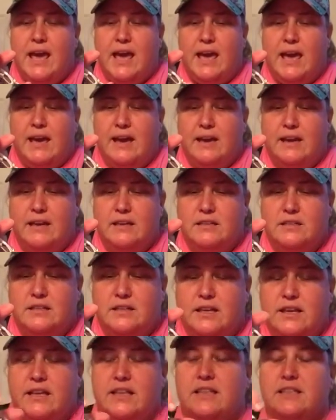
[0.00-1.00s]
And
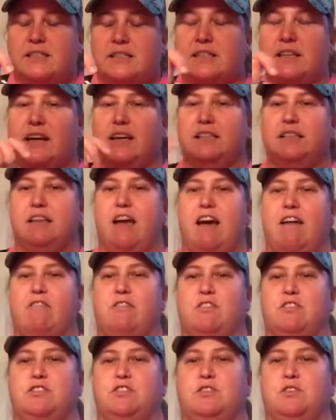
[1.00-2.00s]
it is nice to have
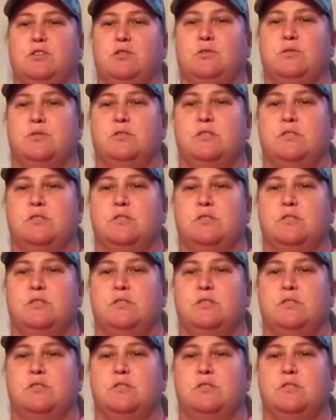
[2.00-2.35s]
the two